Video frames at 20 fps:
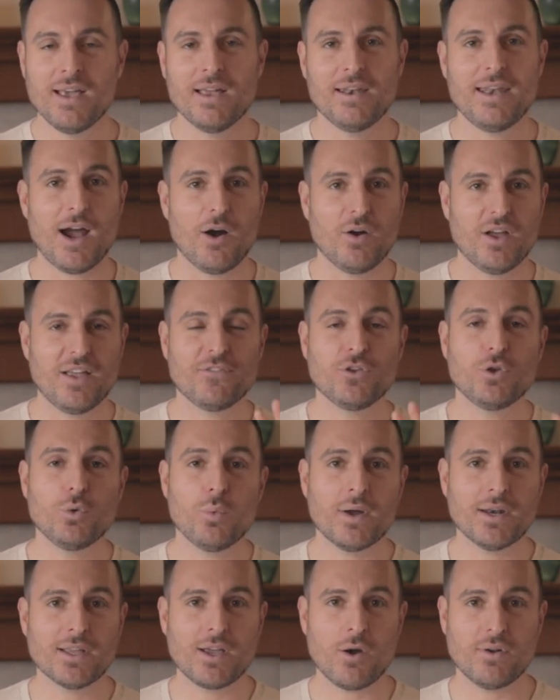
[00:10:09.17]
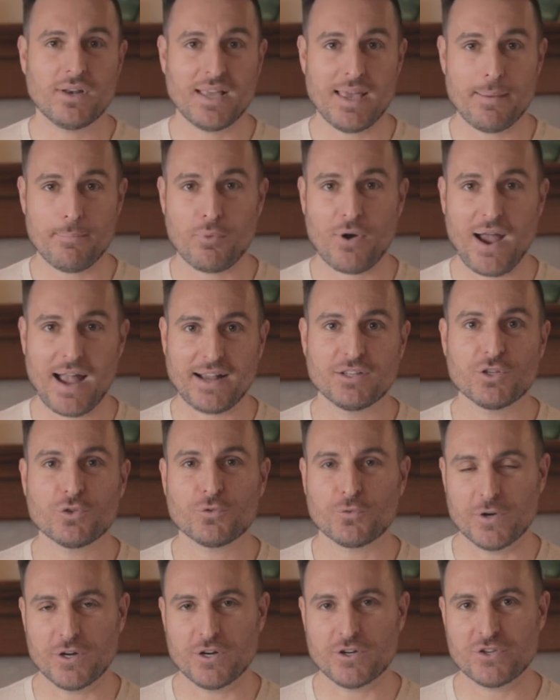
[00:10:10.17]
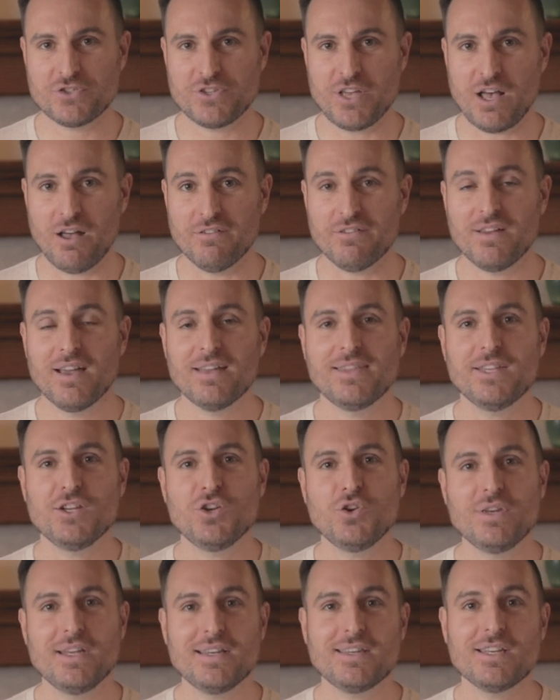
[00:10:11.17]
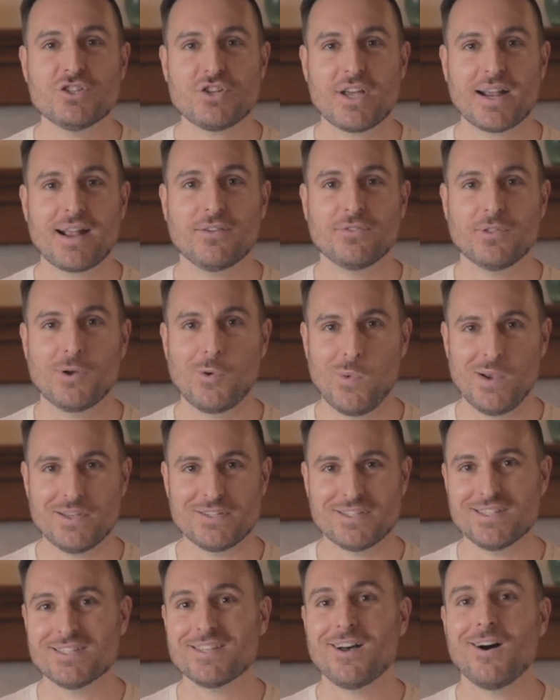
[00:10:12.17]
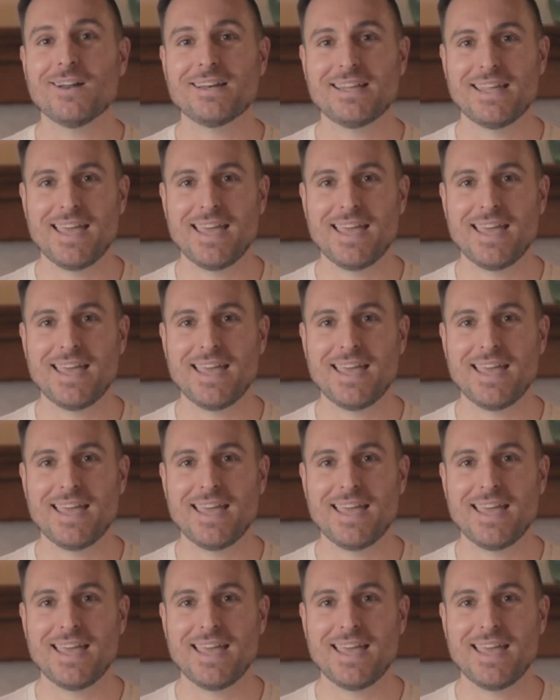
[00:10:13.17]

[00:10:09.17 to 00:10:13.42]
Now, if you want to go and get practice for yourself, then you need to check out the quizzes on